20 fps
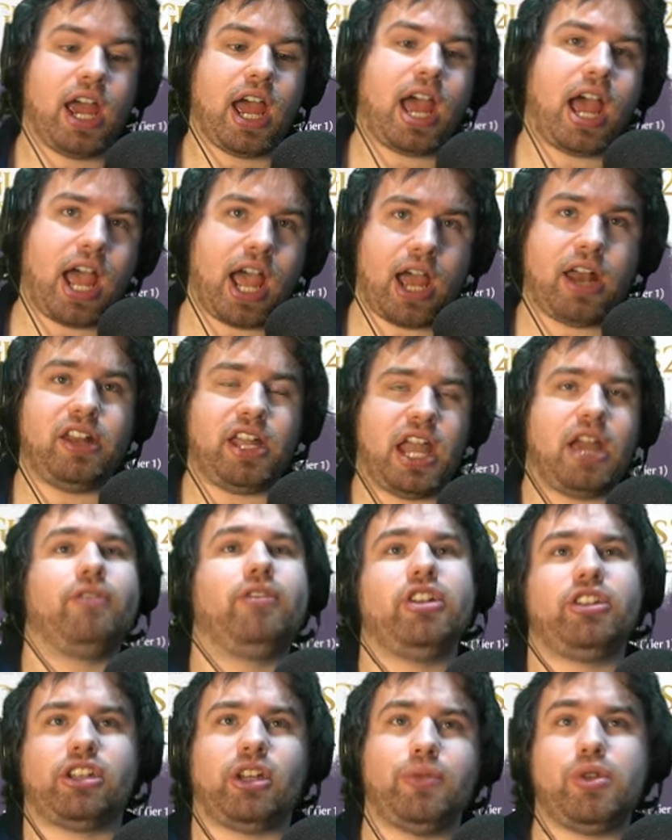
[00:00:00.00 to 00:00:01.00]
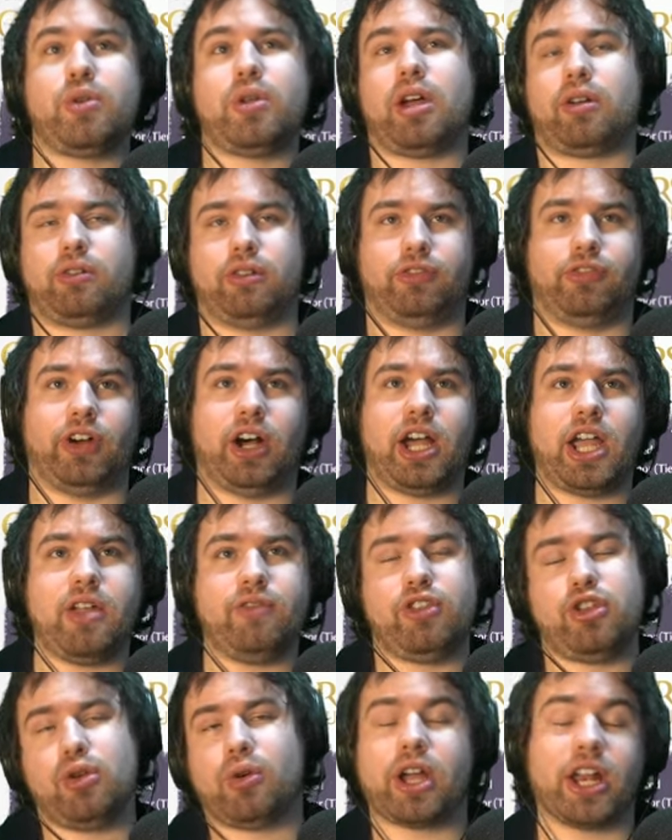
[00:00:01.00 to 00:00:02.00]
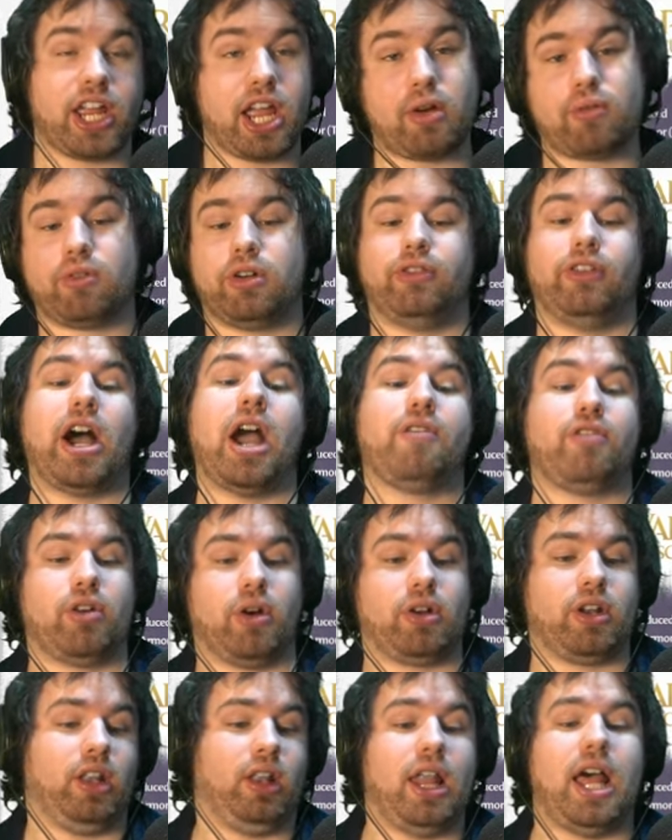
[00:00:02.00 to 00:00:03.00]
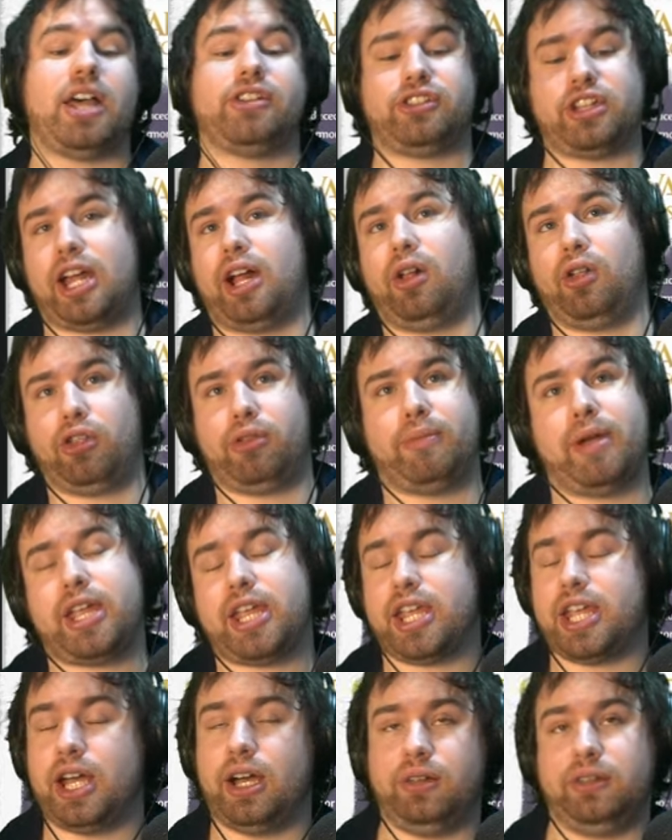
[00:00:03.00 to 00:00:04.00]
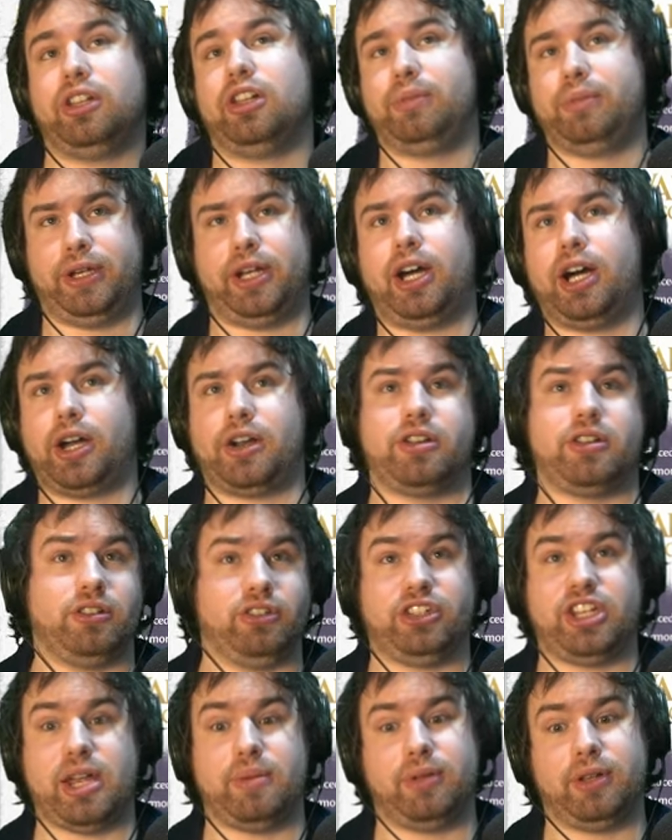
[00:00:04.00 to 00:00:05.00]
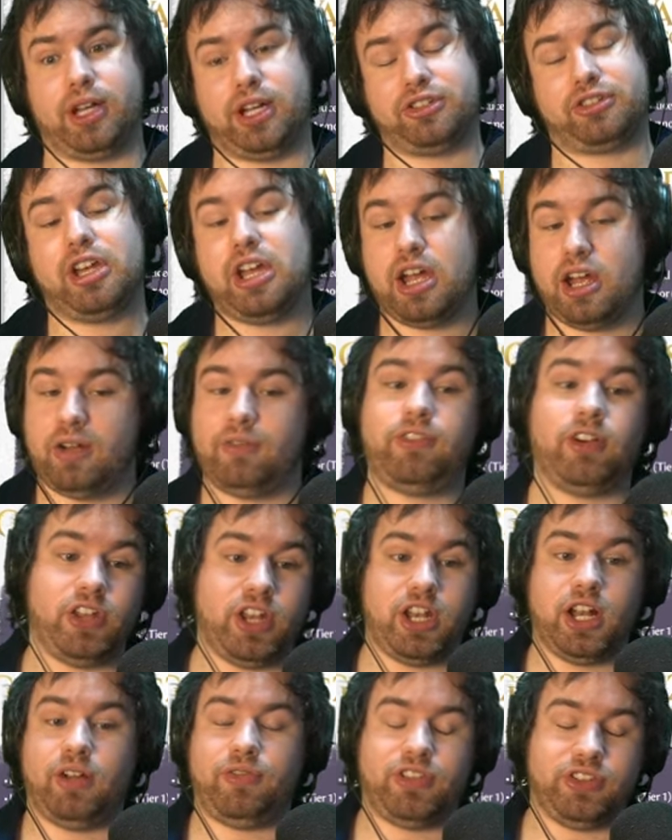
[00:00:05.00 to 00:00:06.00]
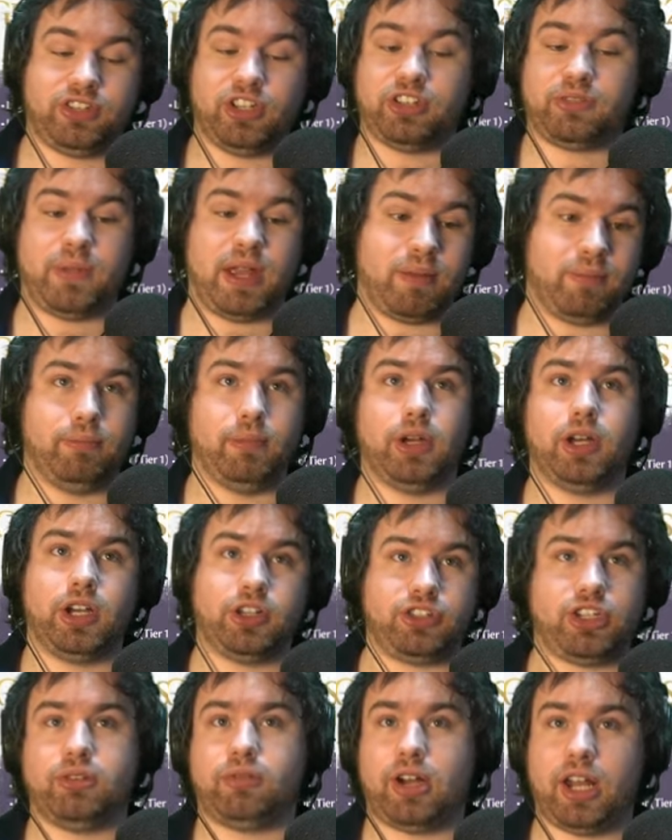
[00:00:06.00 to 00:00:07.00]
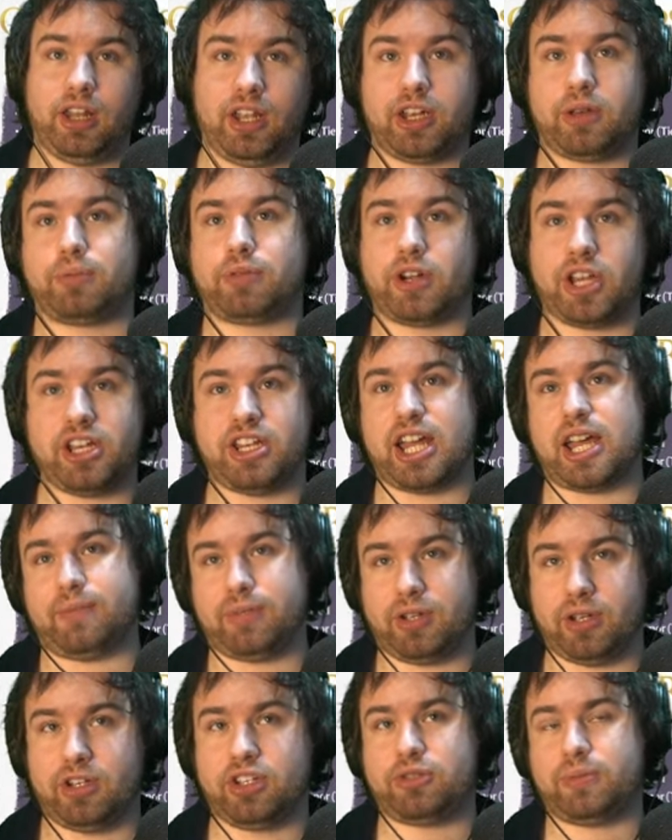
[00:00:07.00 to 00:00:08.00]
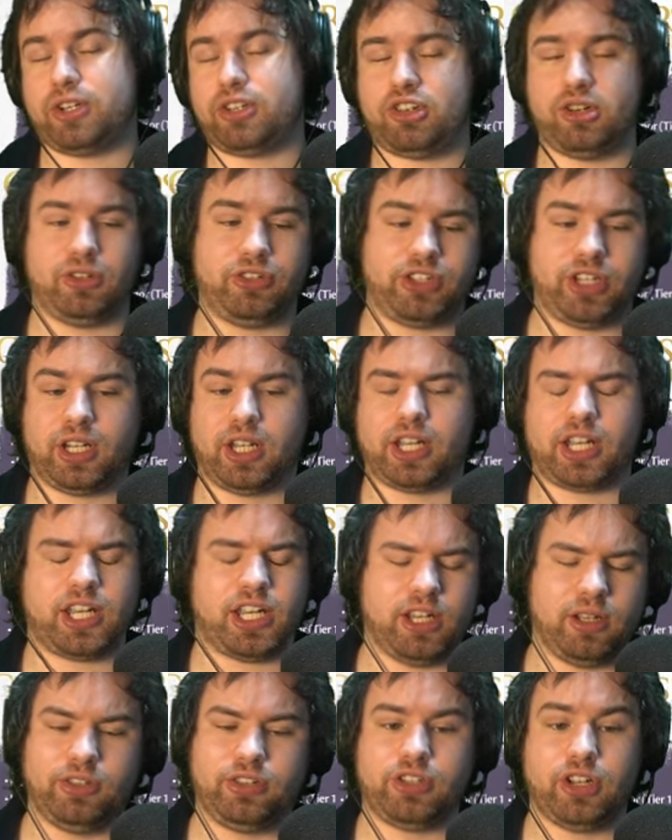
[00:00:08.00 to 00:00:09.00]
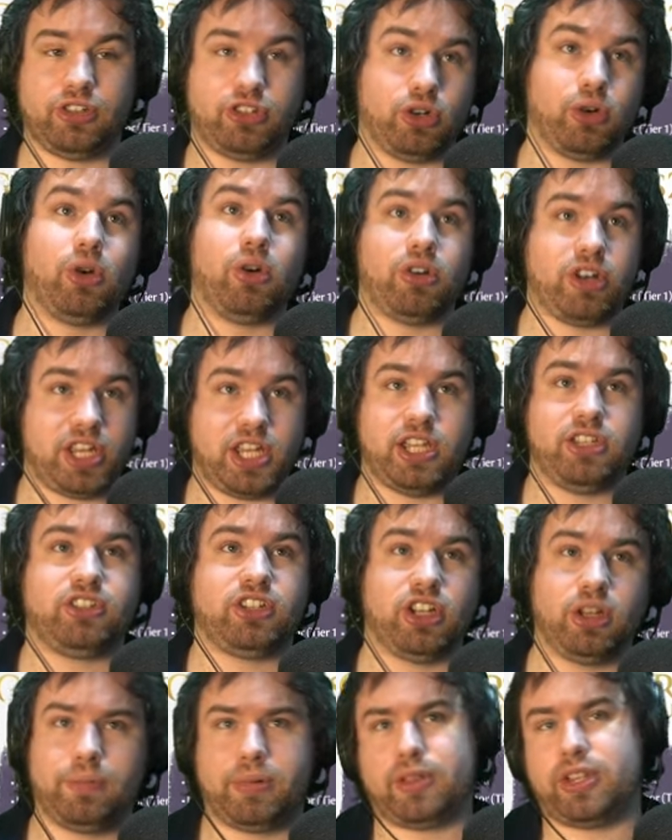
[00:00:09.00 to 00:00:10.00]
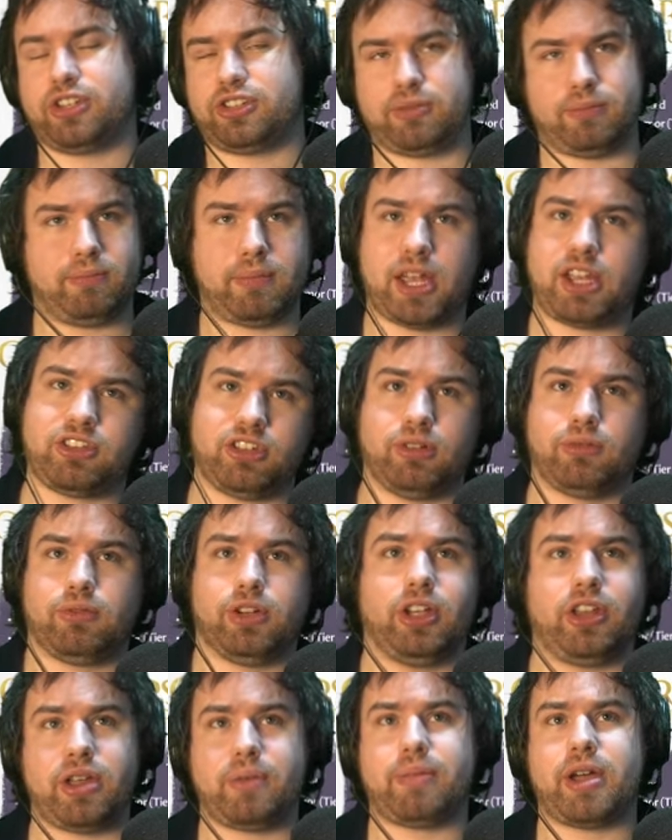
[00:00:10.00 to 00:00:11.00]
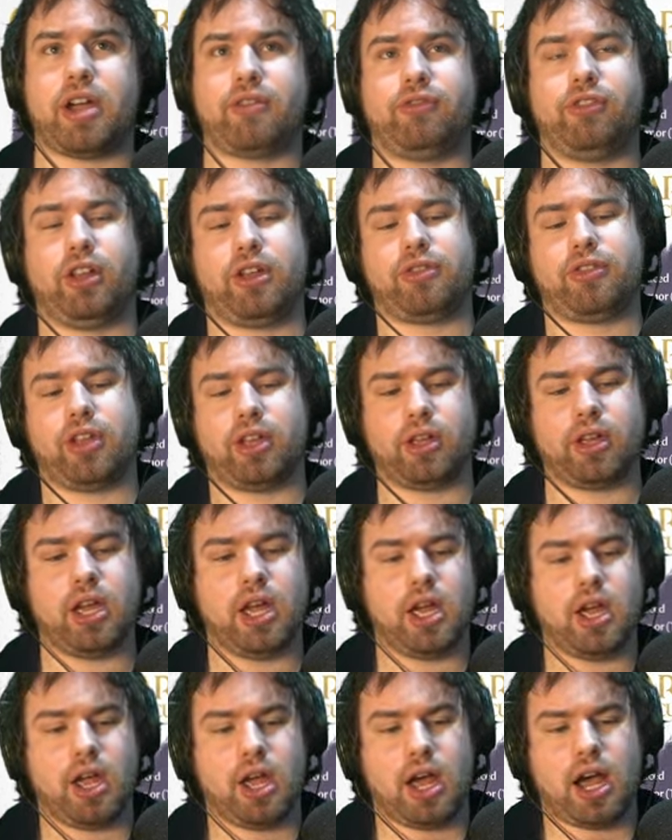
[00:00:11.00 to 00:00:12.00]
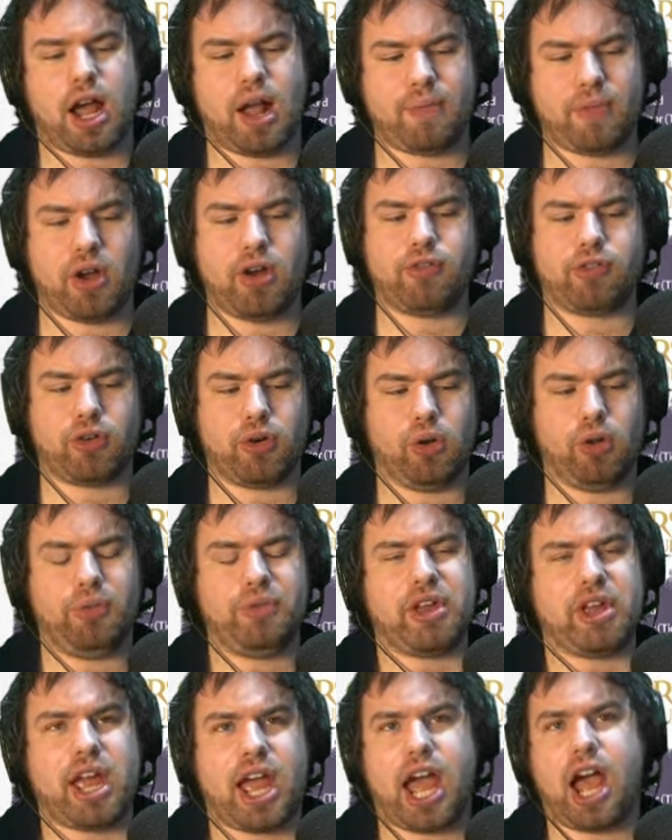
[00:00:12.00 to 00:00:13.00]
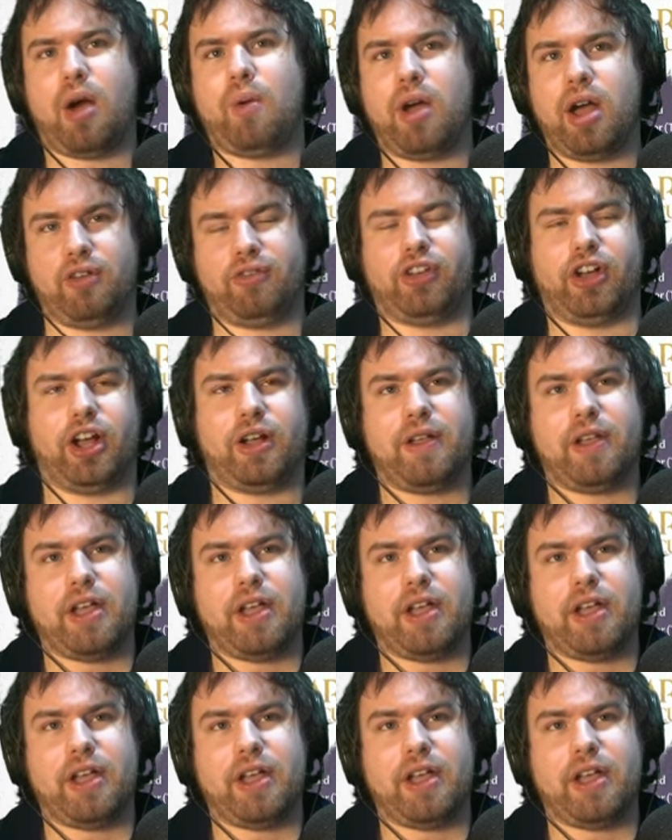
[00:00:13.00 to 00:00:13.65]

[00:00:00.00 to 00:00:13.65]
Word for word: And every time you get revived, you're going to get revived on less health, making it a little bit harder to stabilize. Funnily enough, this does make Mercy Relic pretty damn good, especially on something like a Heal Scourge. It already is good, but this makes it really impactful, I think, um, overall. However,